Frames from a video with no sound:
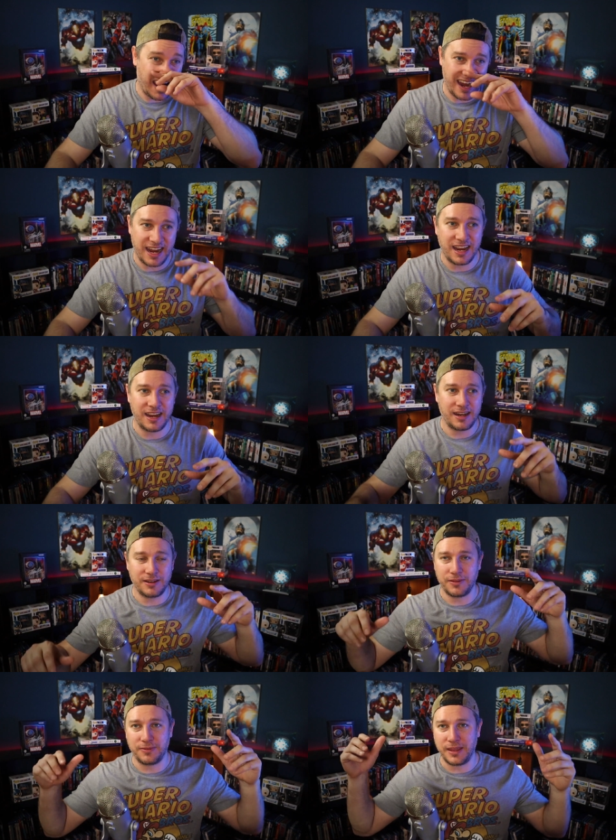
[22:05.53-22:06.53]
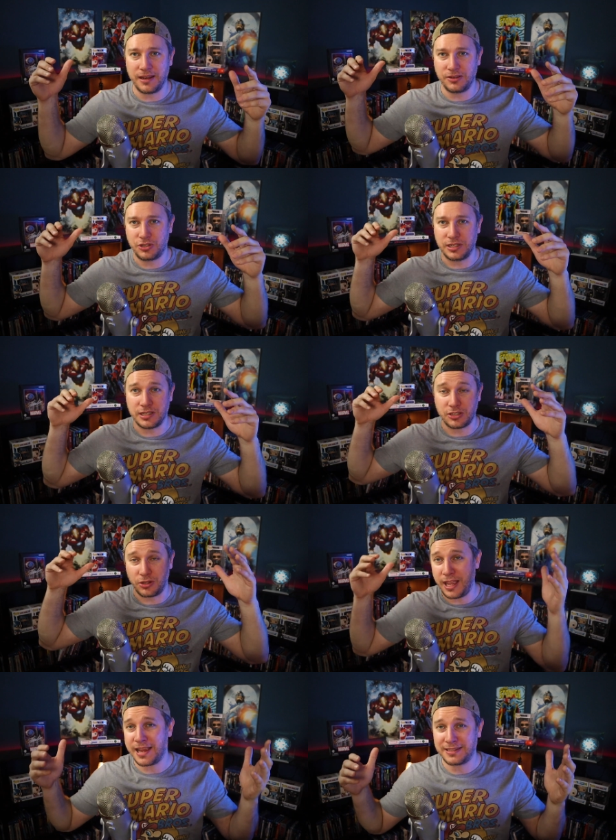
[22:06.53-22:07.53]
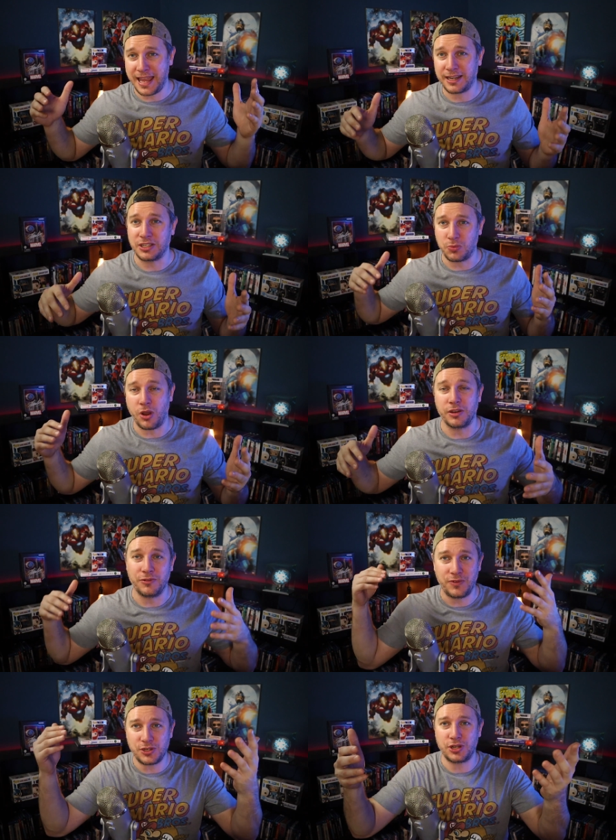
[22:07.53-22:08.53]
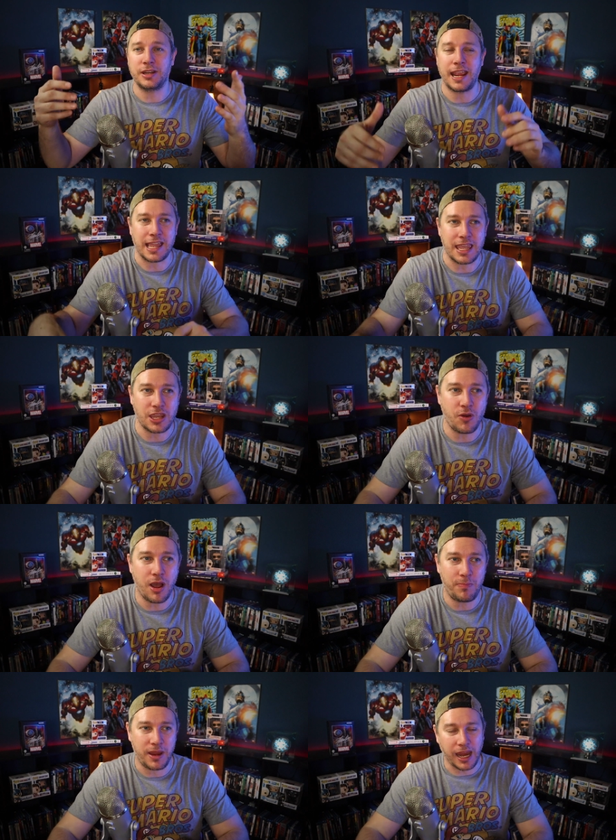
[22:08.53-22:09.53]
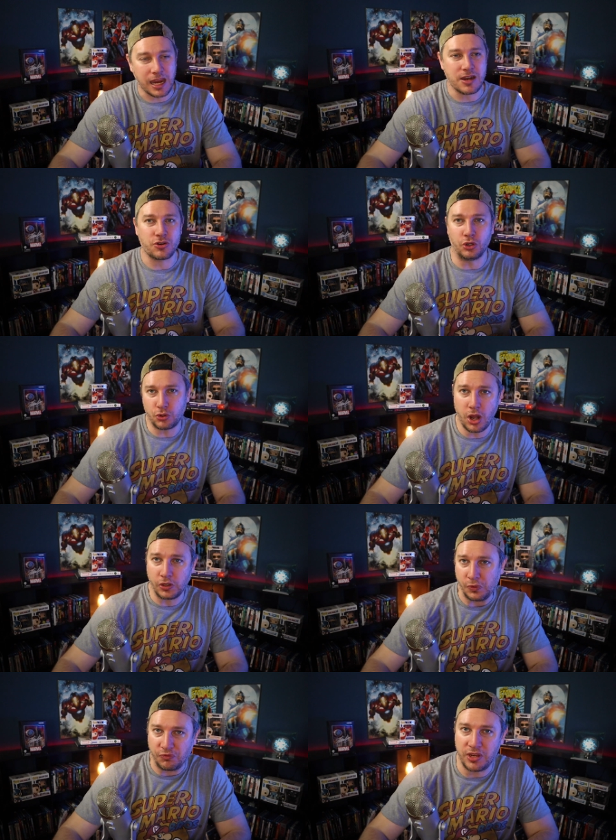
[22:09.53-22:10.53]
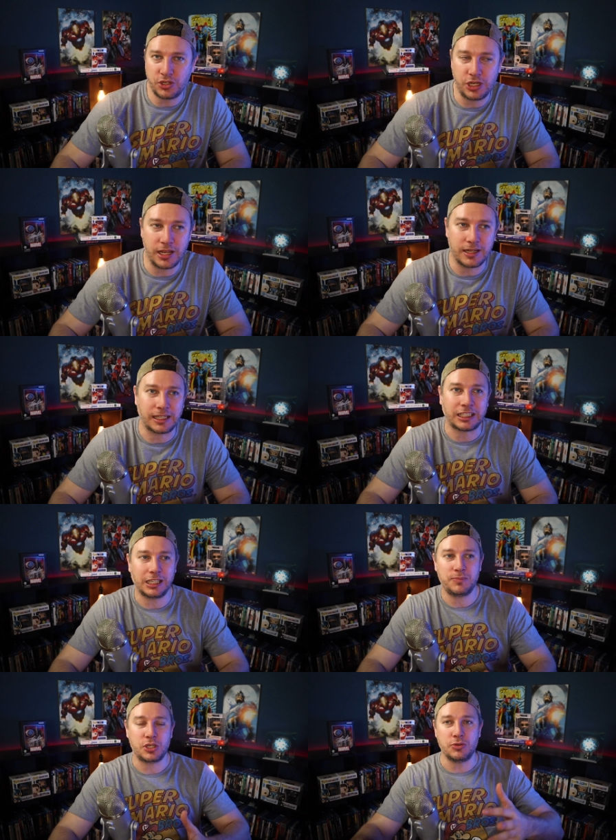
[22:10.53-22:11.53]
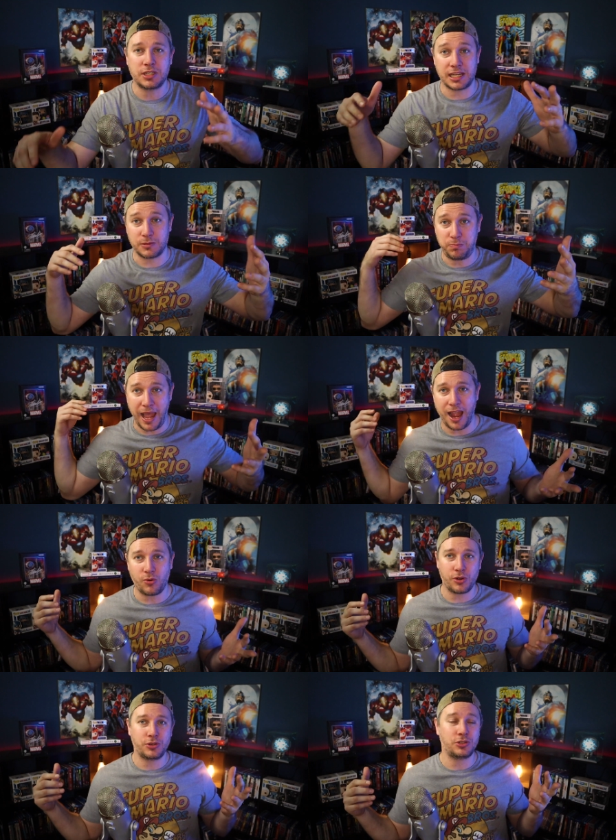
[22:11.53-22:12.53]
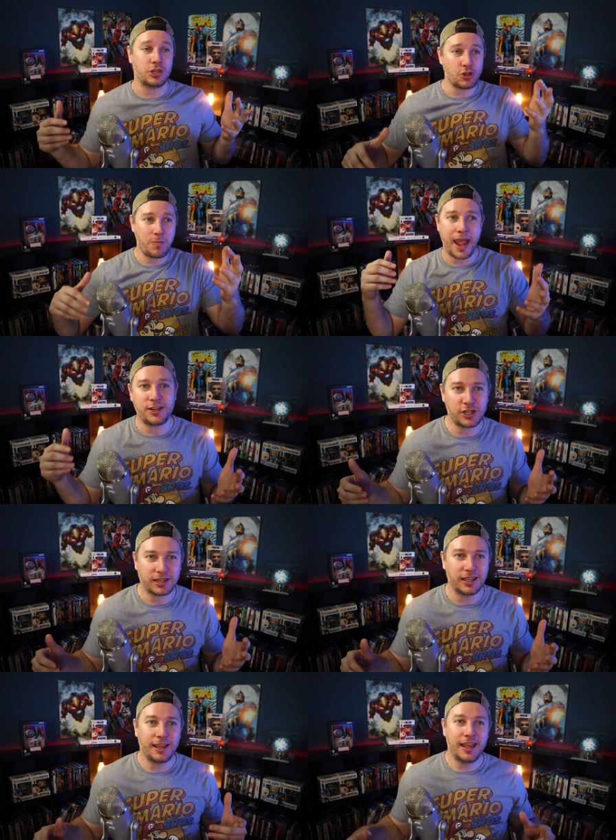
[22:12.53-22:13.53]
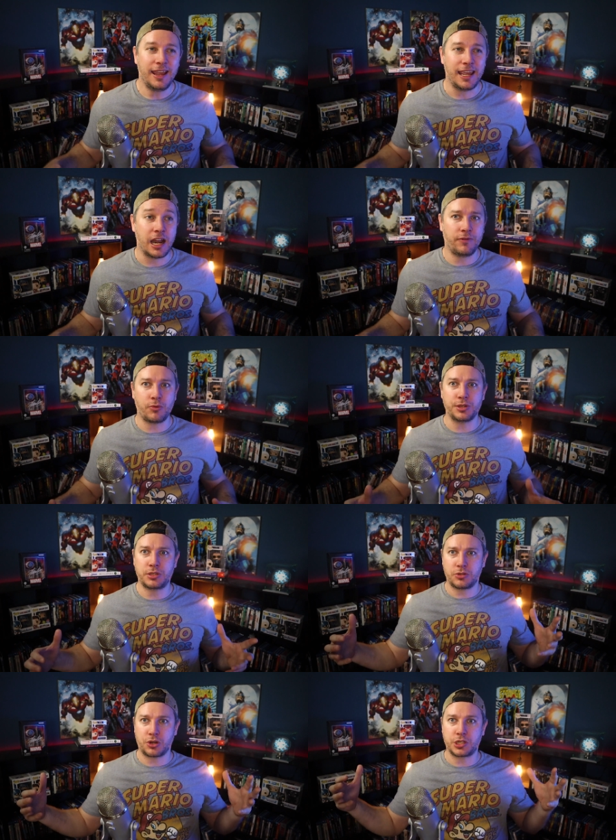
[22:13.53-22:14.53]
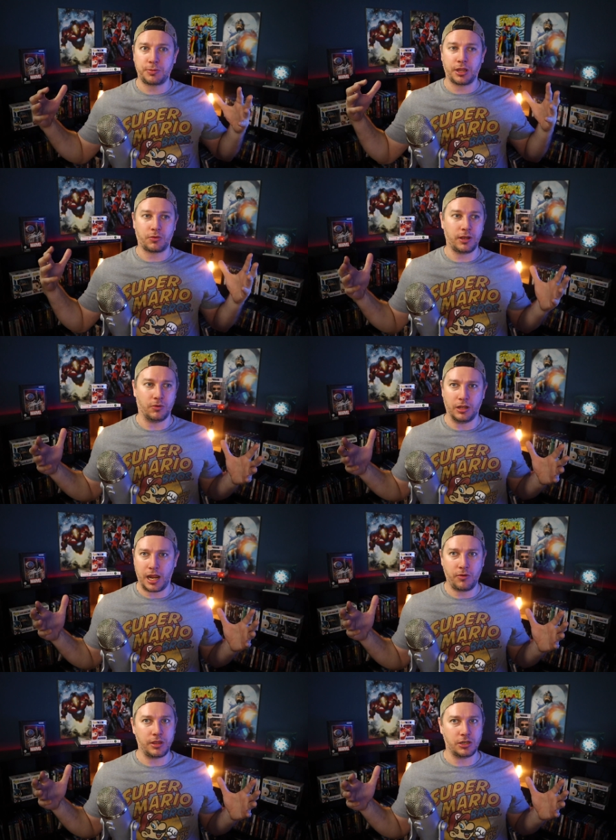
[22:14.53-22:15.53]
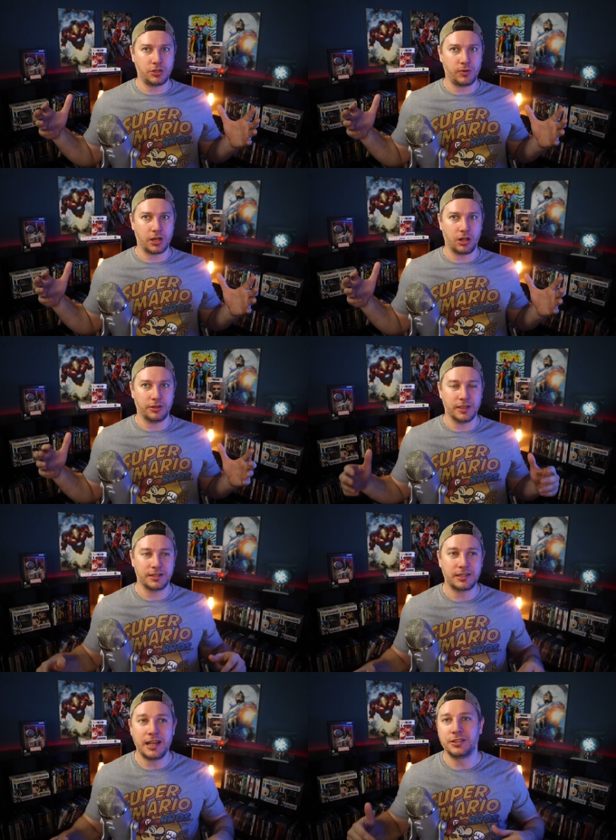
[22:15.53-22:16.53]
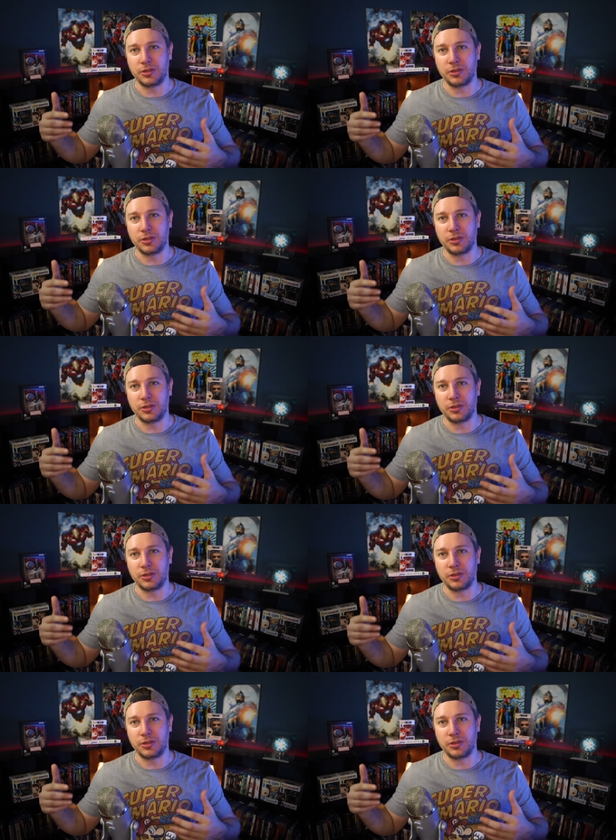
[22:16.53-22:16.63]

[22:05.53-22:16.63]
And then she says, Our last act is Wanda and Vision. And they go up, and drunk Vision keeps using his powers to do magic. And everyone starts to be like, Wait, what? How are they doing all of this?